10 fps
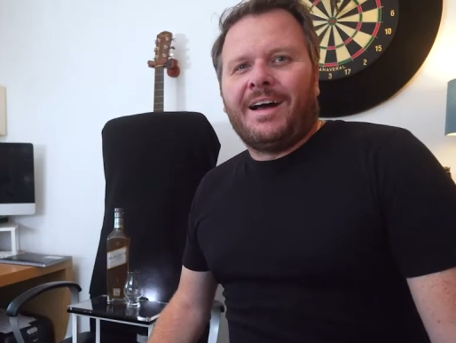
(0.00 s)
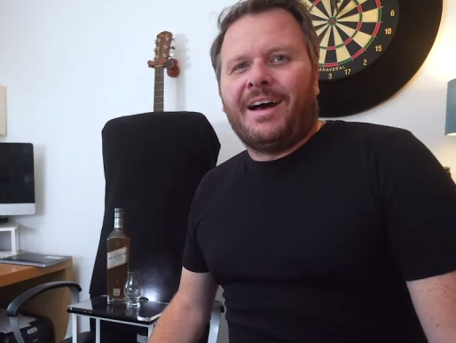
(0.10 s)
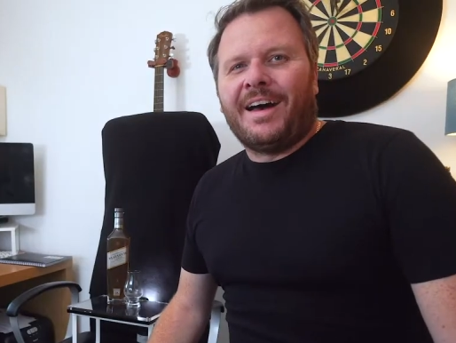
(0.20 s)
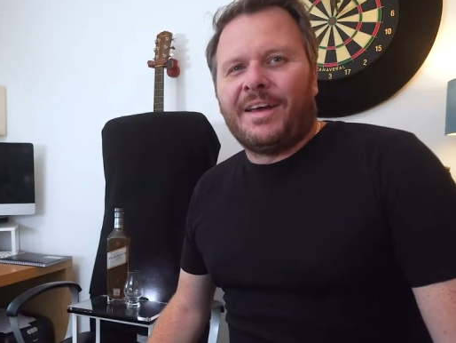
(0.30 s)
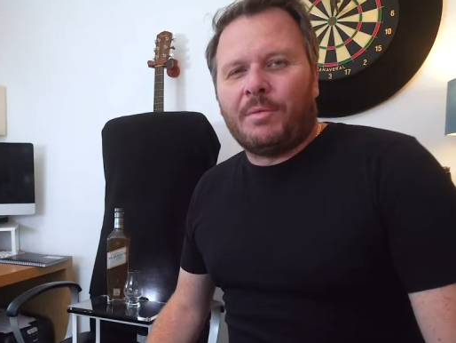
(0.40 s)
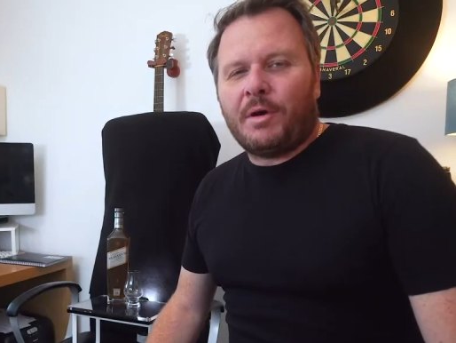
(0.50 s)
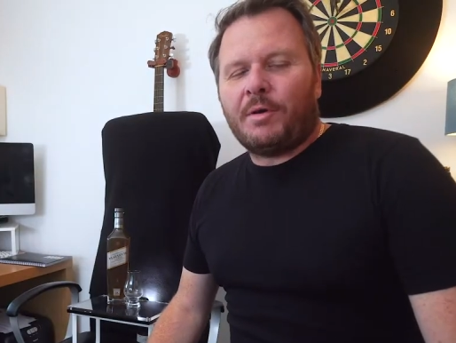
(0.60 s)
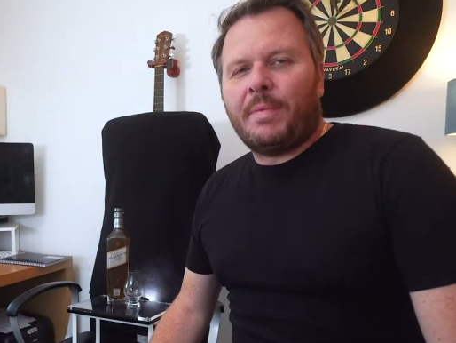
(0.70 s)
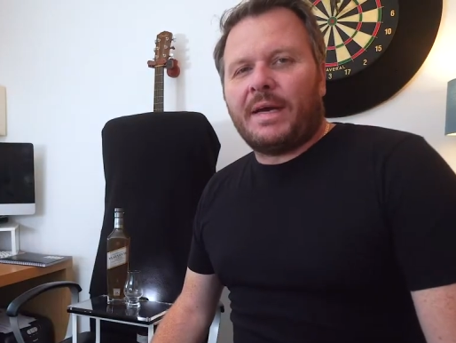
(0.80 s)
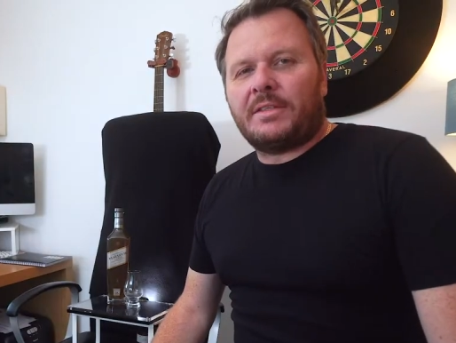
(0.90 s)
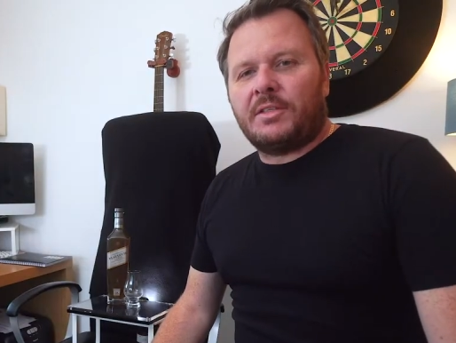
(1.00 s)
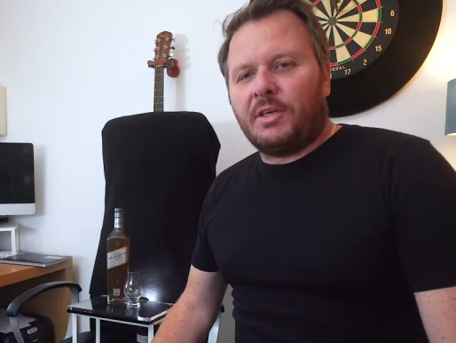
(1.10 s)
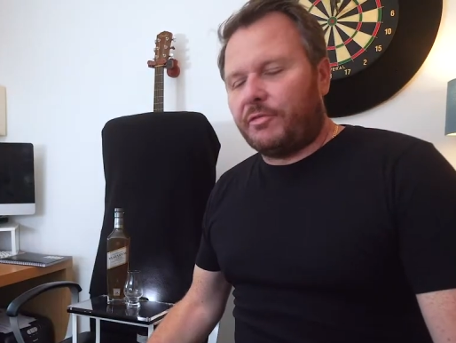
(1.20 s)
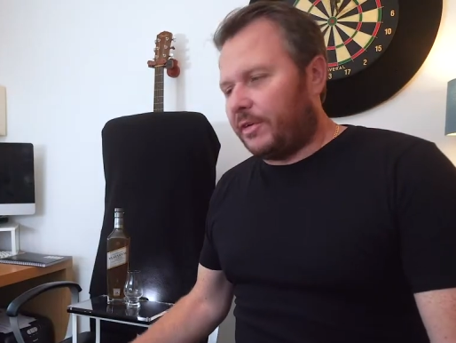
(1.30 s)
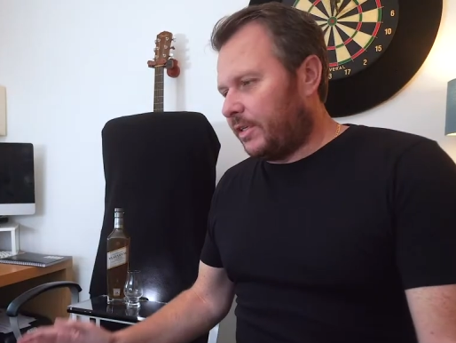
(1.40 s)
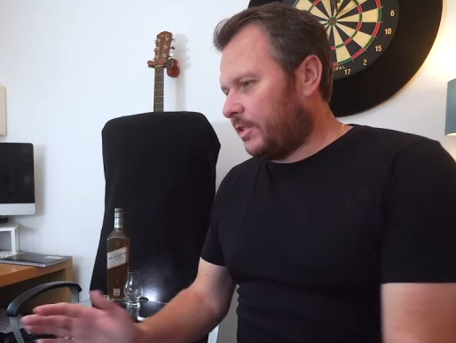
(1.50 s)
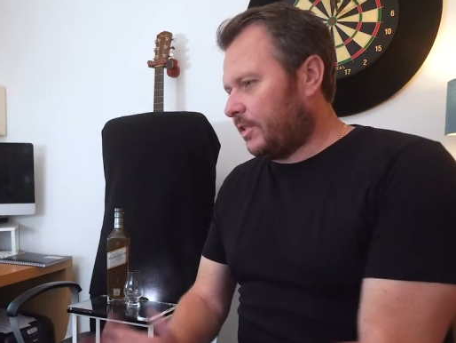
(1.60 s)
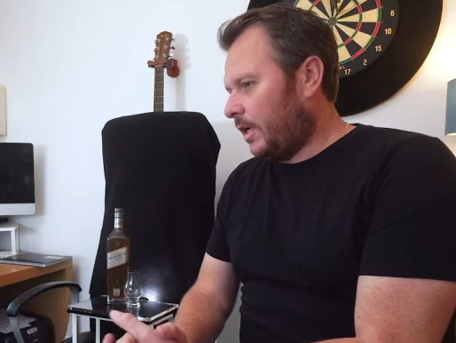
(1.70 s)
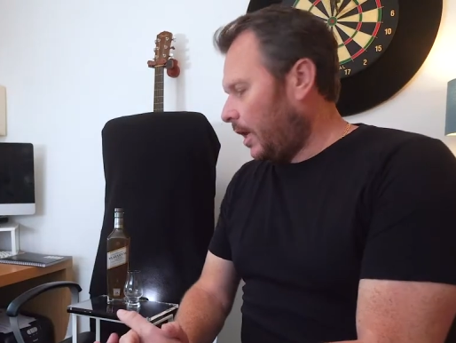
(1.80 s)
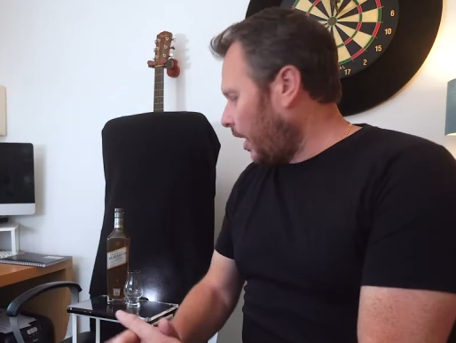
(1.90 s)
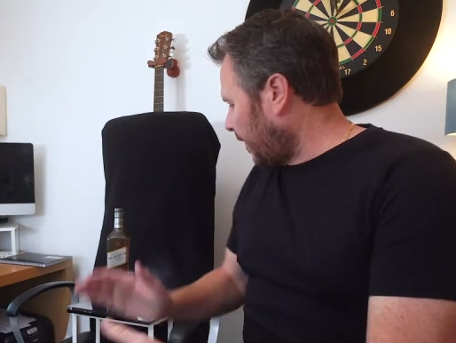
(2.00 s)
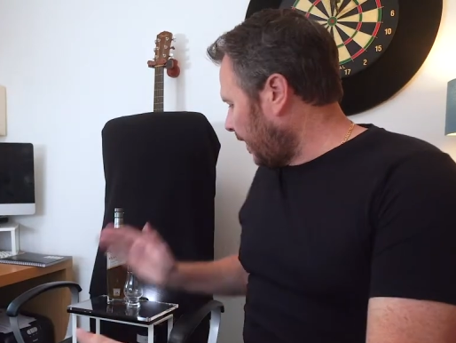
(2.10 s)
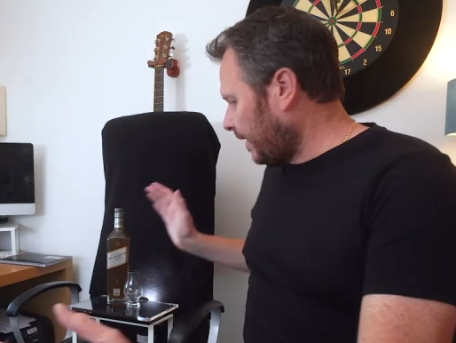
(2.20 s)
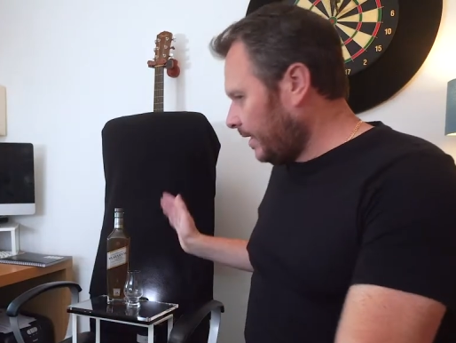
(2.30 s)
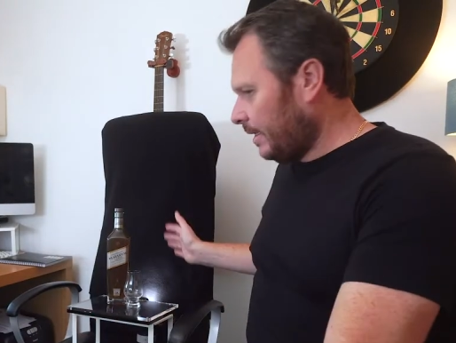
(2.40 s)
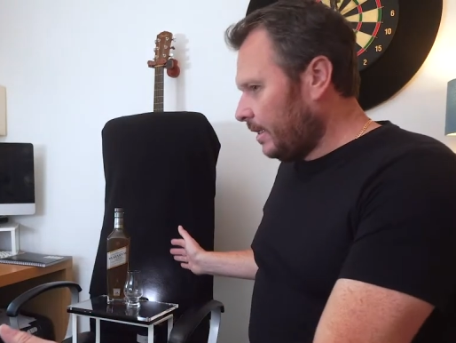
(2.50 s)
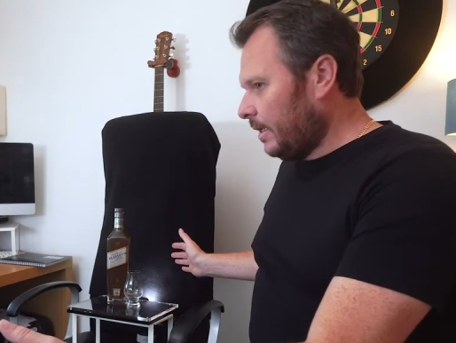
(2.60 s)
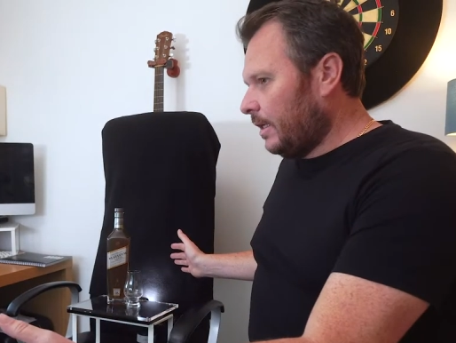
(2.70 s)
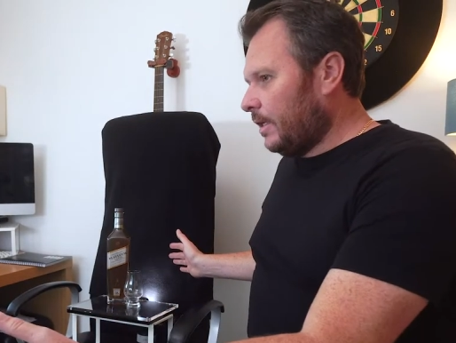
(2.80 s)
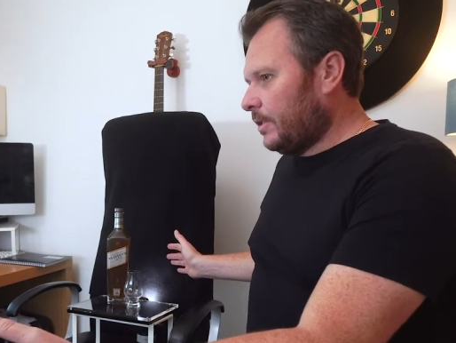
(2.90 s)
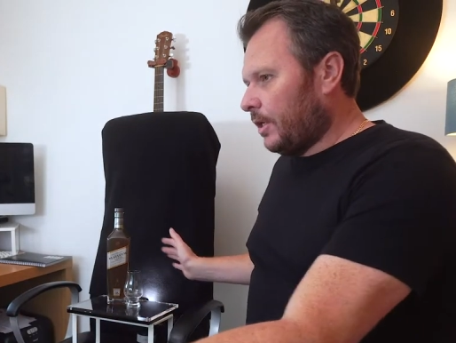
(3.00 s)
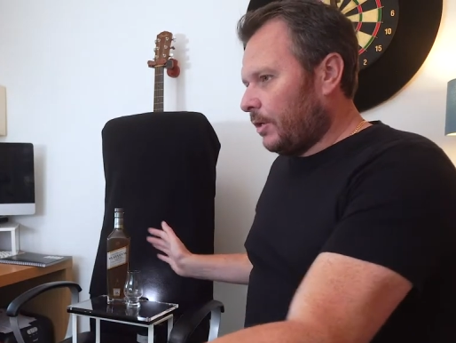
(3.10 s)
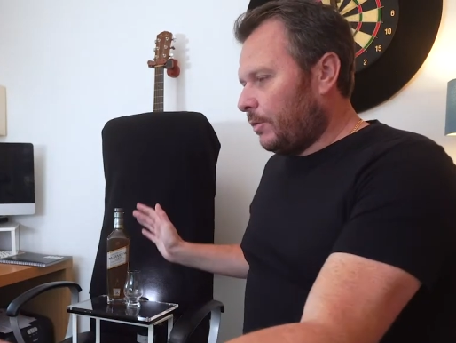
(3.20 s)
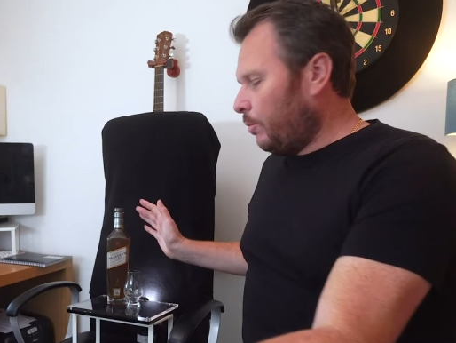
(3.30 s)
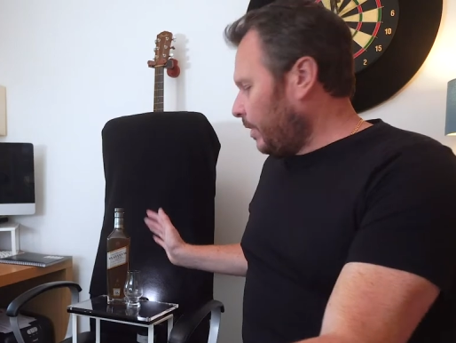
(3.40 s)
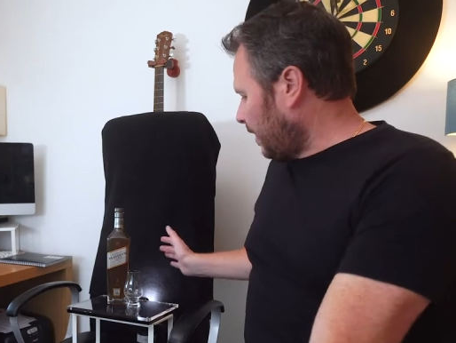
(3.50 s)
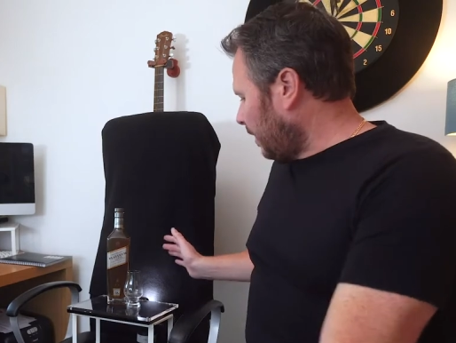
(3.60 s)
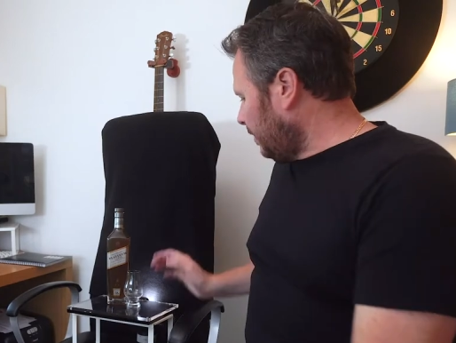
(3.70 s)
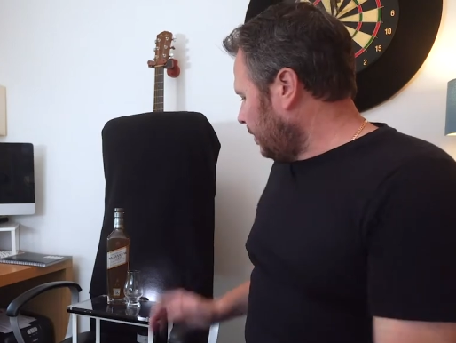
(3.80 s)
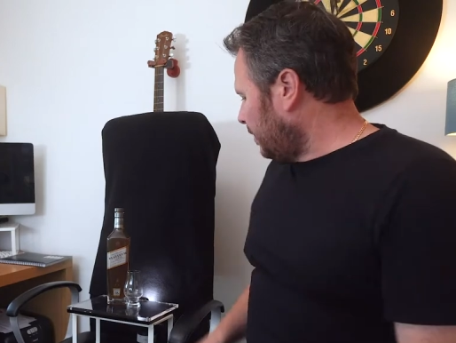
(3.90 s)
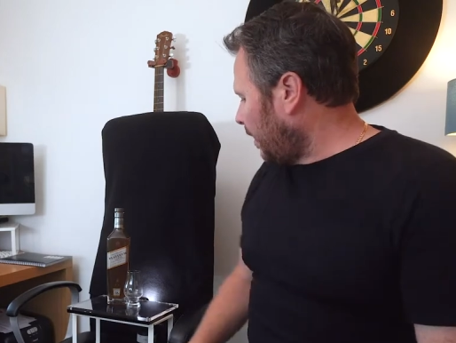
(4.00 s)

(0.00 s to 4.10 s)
Hi, welcome back to the office. Okay, so we're done.